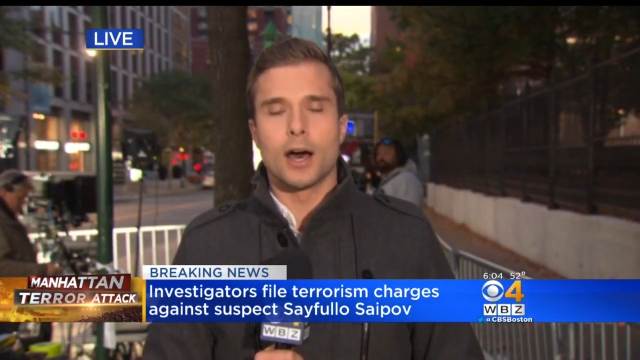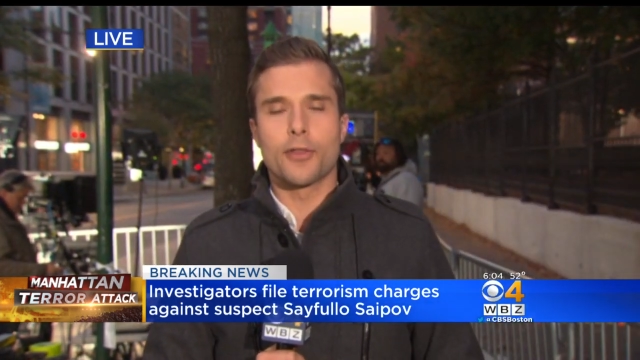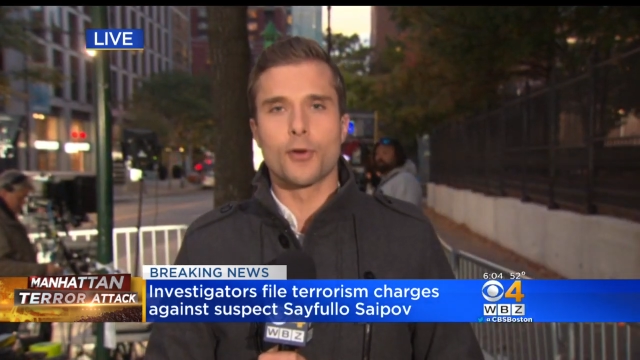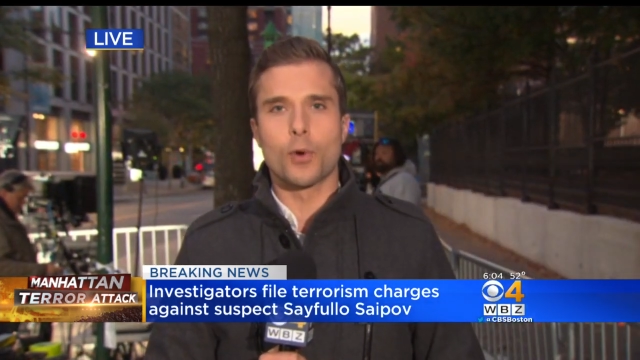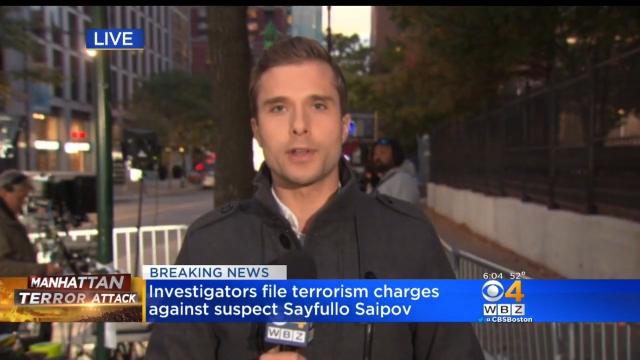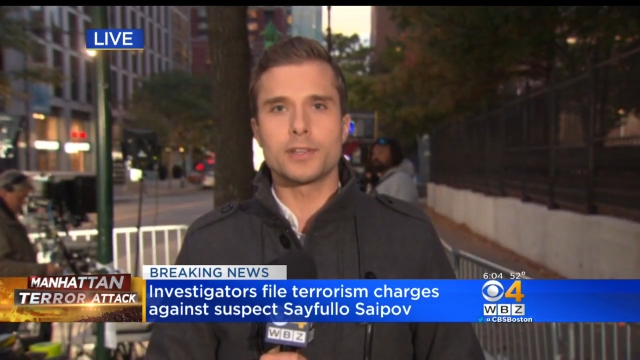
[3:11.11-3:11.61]

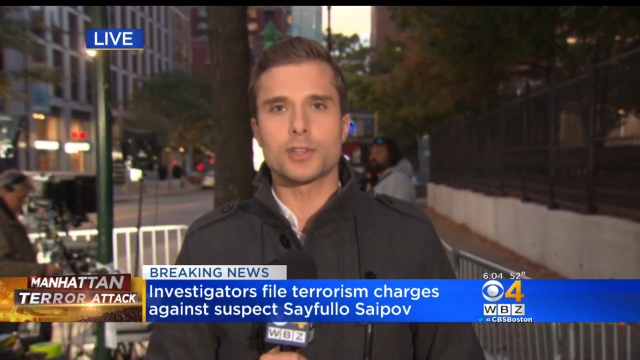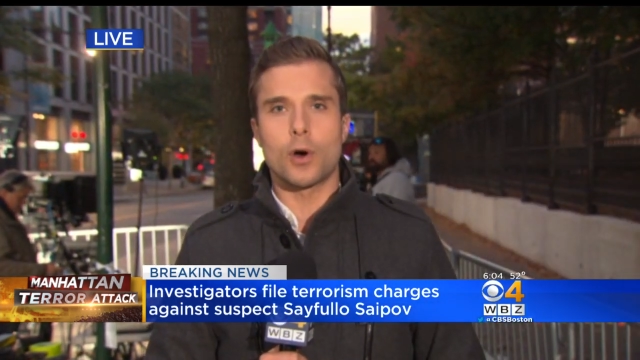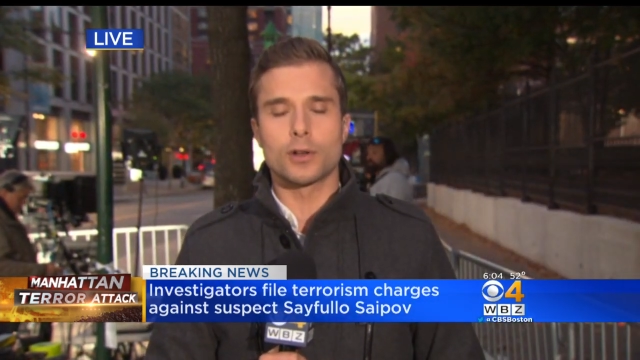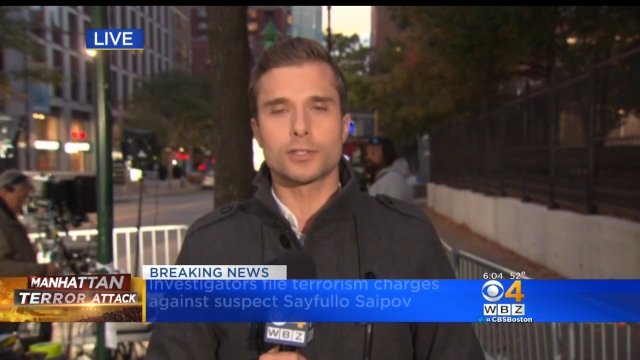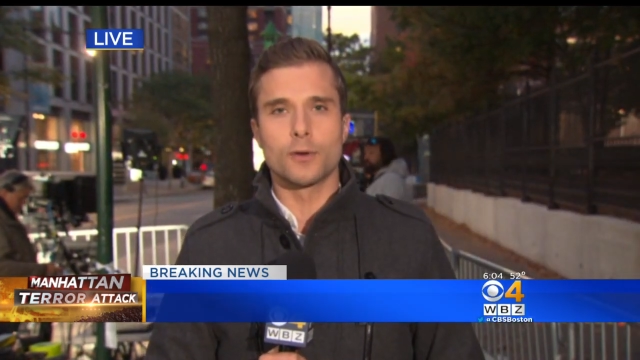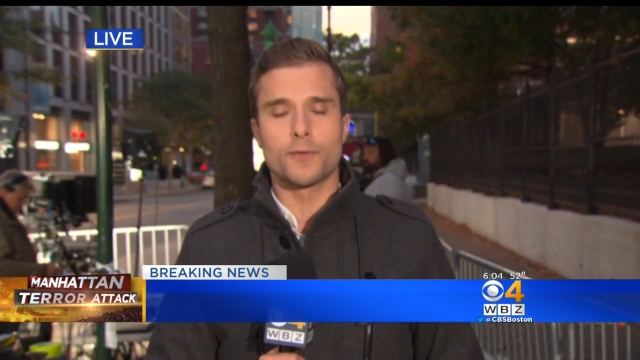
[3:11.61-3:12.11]
authorities
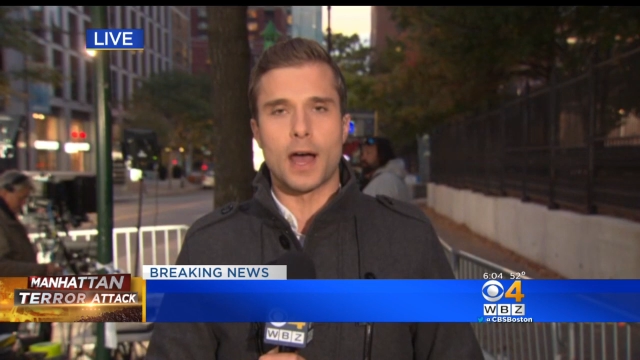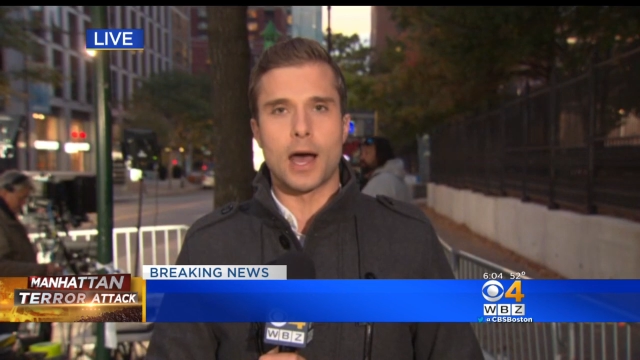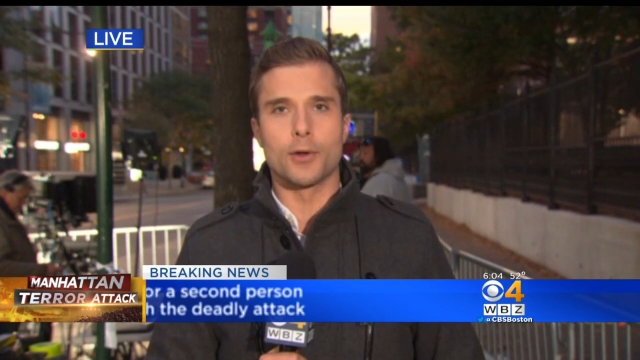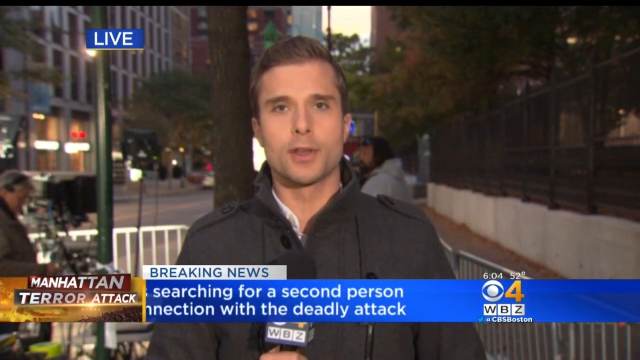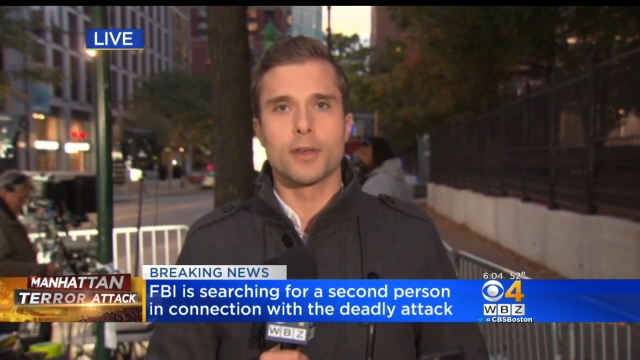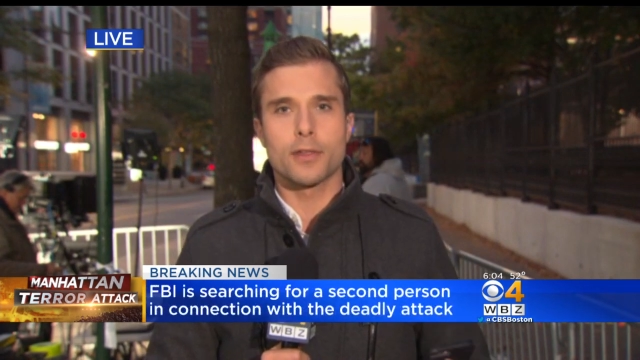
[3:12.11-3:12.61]
also
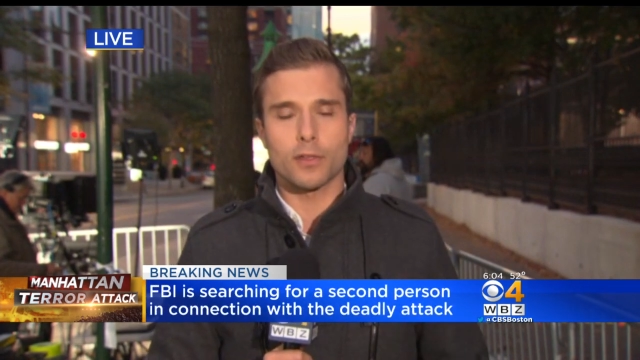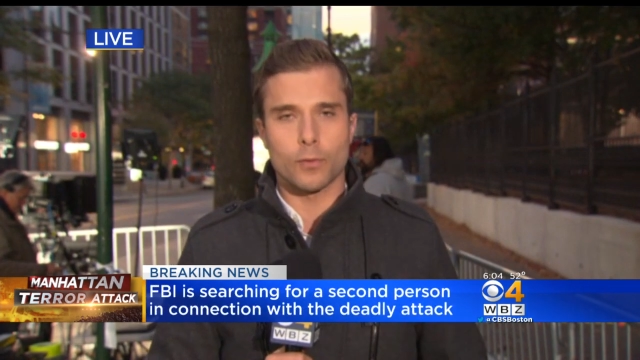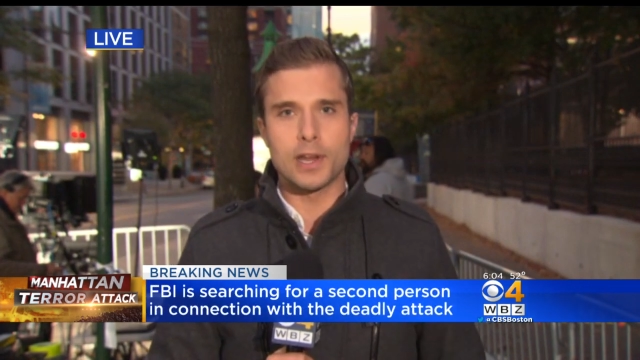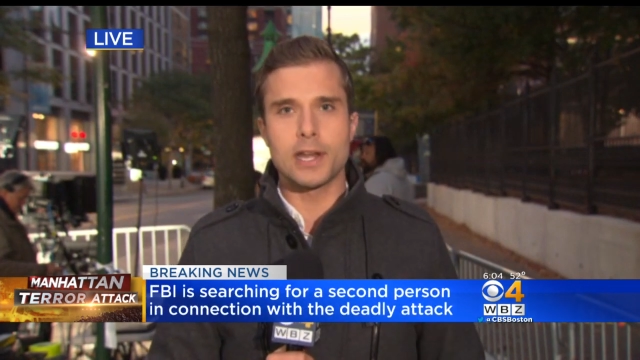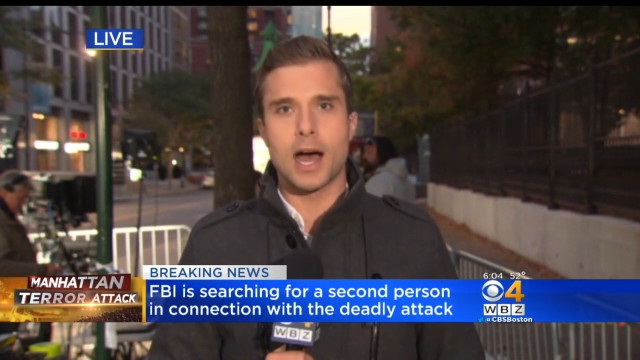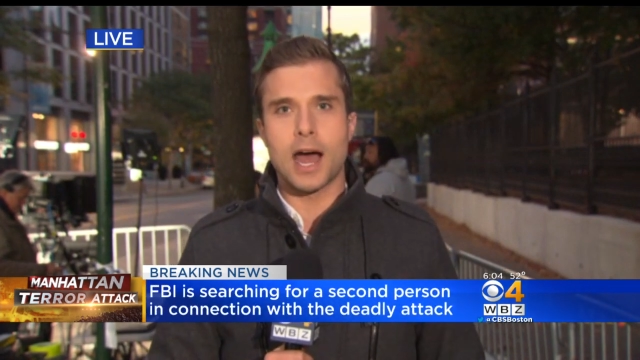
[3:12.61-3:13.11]
found
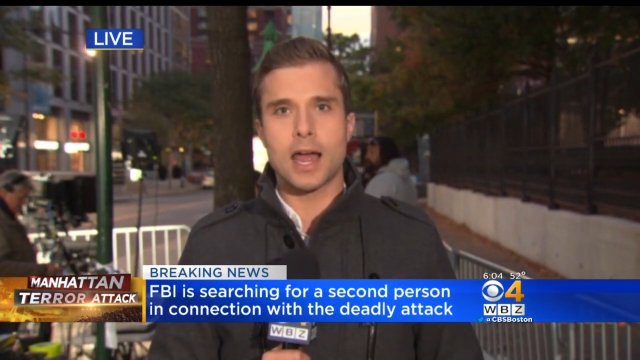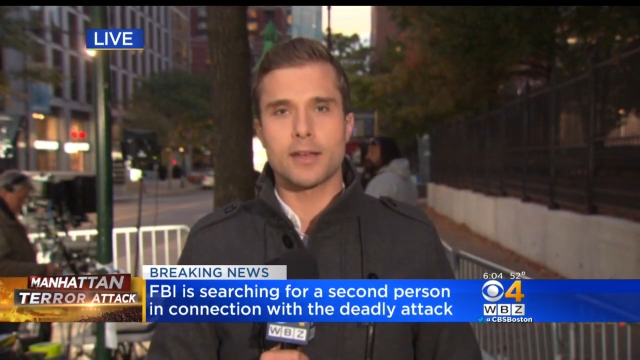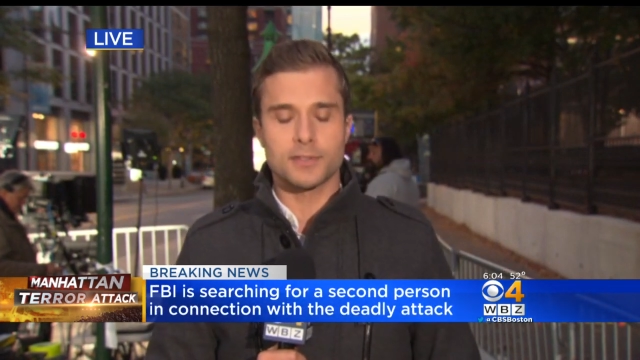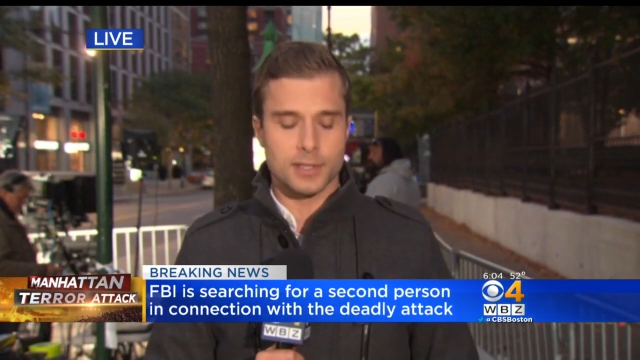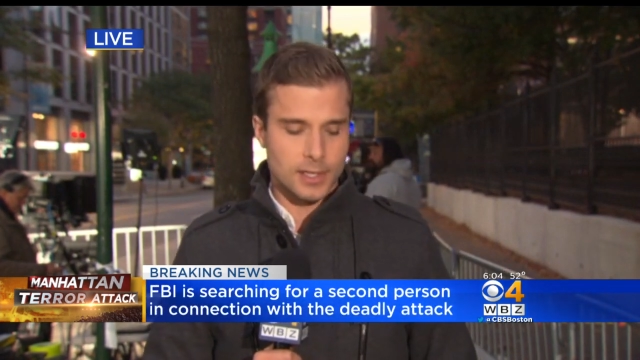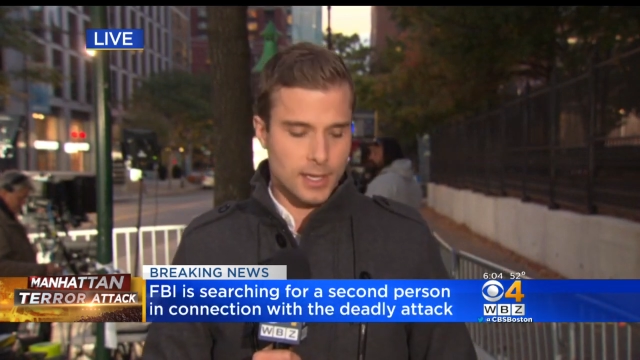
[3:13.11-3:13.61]
three
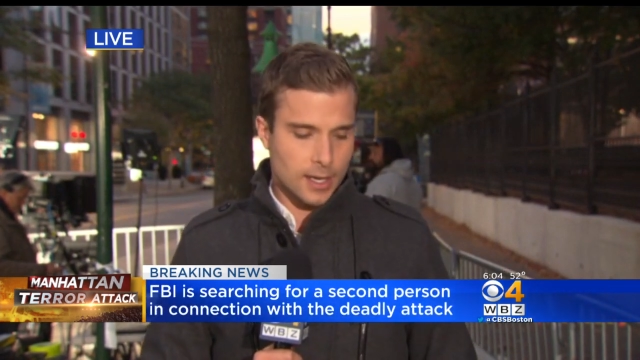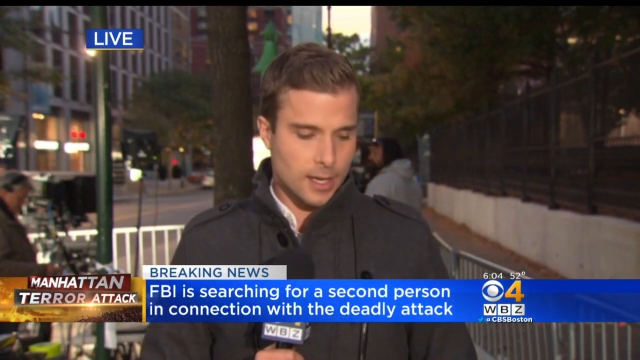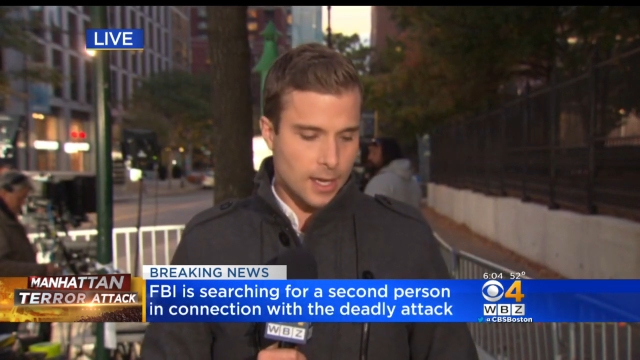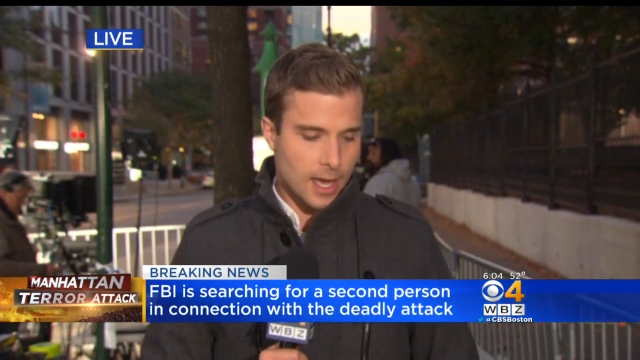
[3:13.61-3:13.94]
knives,